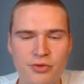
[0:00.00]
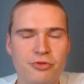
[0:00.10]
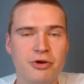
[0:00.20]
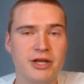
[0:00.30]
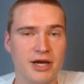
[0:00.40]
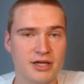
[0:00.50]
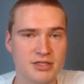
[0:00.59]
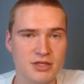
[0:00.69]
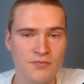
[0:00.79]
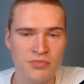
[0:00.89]
three
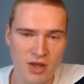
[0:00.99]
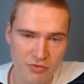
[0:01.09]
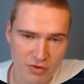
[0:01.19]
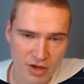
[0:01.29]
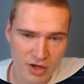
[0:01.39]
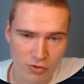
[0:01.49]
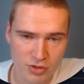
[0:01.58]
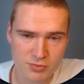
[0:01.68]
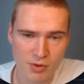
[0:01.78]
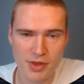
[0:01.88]
days. If we can
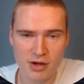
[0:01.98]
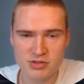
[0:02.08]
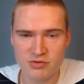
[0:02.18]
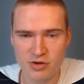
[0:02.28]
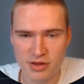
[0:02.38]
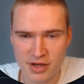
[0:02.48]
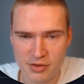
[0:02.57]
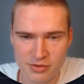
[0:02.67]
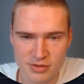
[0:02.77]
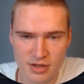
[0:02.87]
hold 1000 for the next
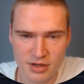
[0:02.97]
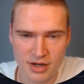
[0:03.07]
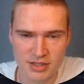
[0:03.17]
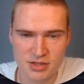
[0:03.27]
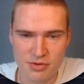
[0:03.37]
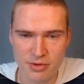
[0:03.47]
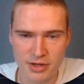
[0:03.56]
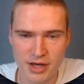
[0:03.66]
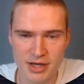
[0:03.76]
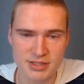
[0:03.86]
next three
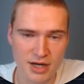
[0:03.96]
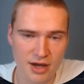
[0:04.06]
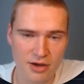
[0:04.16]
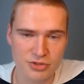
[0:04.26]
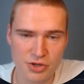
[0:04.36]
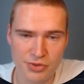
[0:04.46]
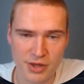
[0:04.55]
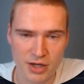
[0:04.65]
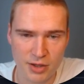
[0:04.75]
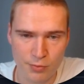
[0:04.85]
days, then I also
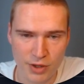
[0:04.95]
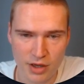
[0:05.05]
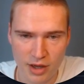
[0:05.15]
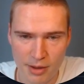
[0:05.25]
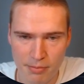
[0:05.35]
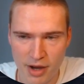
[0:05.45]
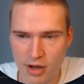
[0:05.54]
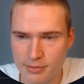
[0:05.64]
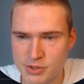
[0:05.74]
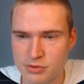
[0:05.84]
think that we can get back
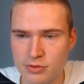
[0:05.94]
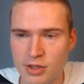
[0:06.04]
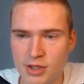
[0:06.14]
up to